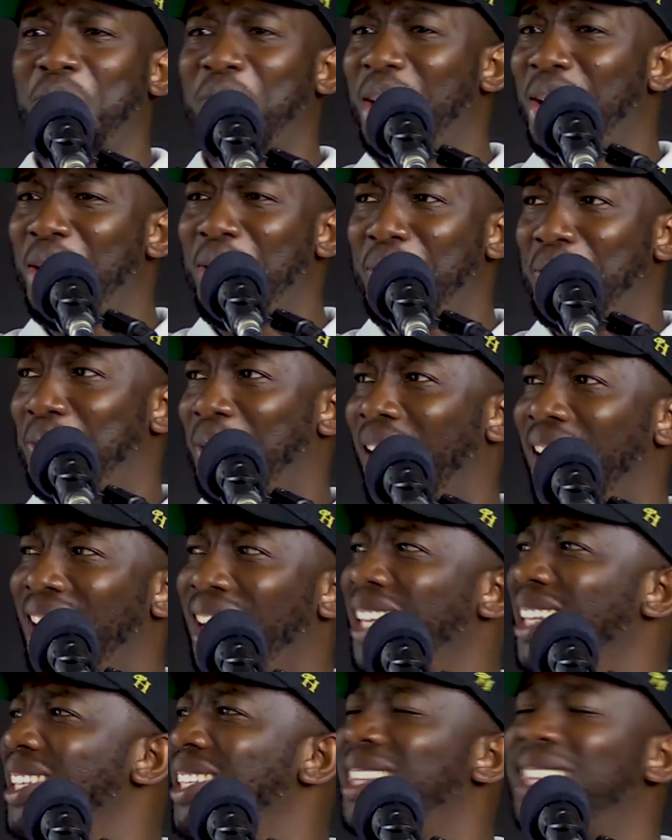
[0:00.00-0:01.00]
We're not
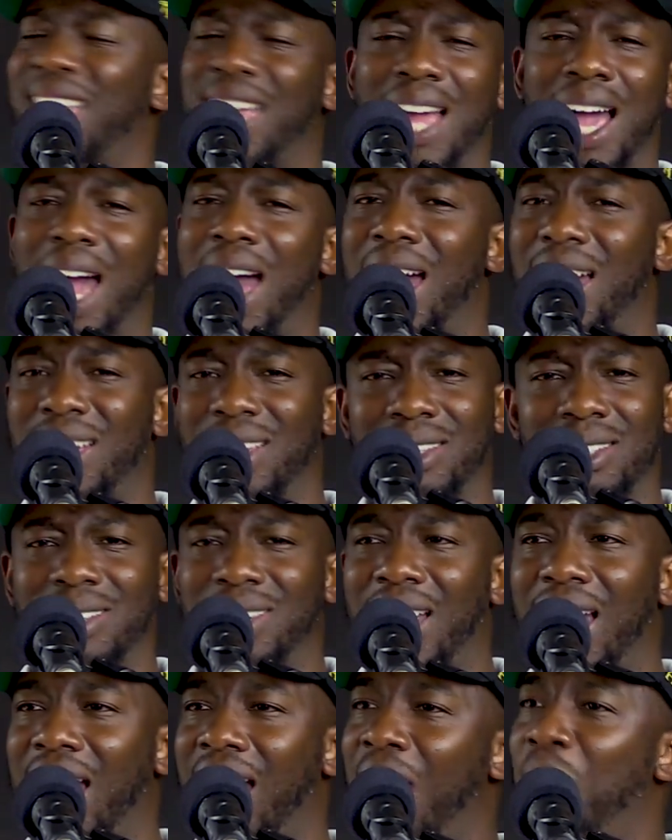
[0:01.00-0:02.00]
buying it.
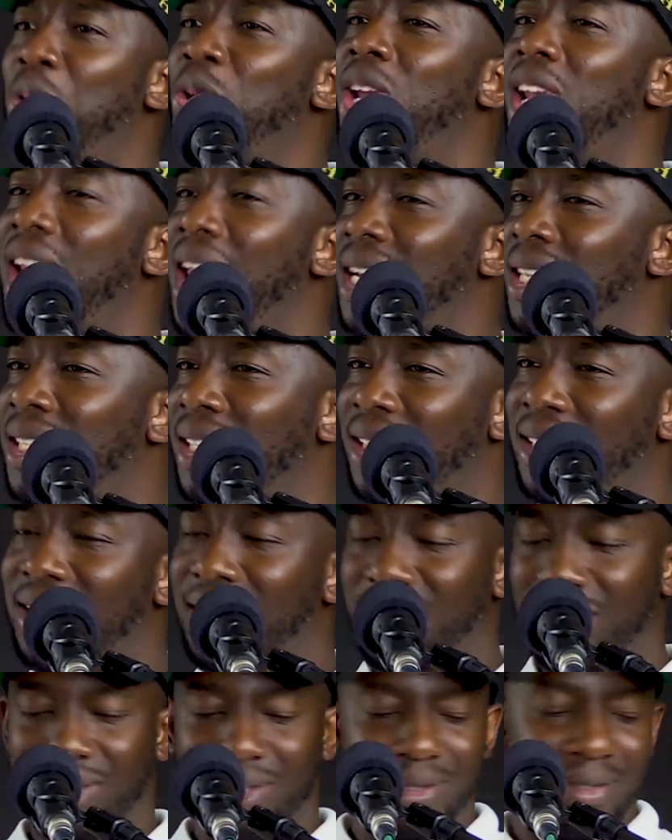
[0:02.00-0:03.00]
I'll let
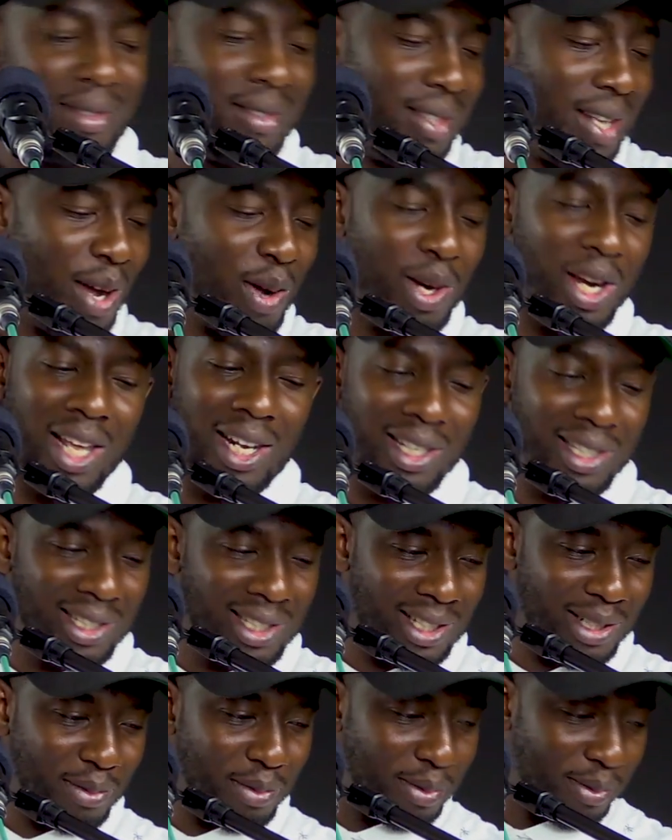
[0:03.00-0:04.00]

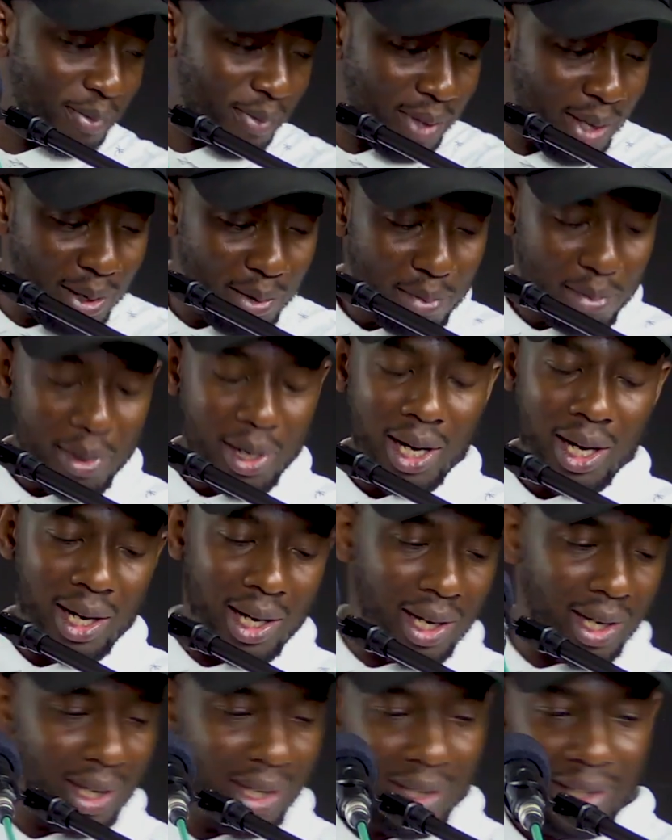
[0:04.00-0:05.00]
it cheap.
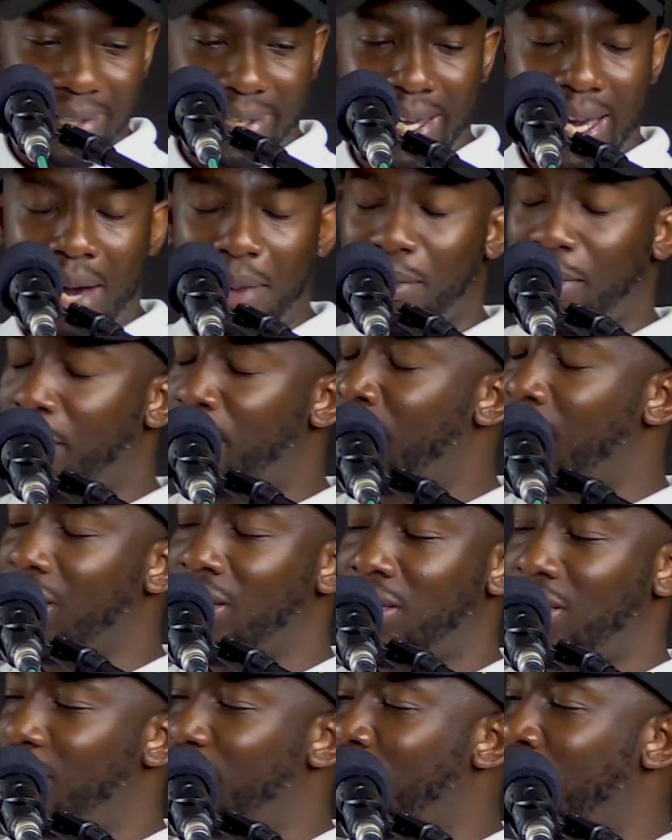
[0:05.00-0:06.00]
But yeah, my price.